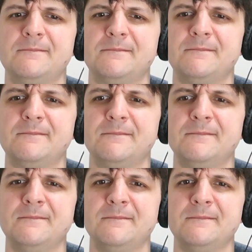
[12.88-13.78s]

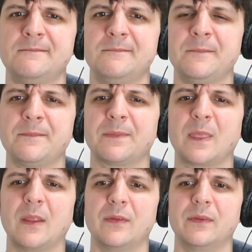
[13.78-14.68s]

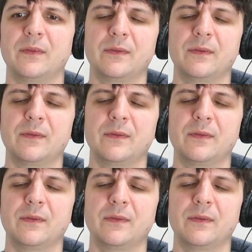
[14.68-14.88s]
(silence)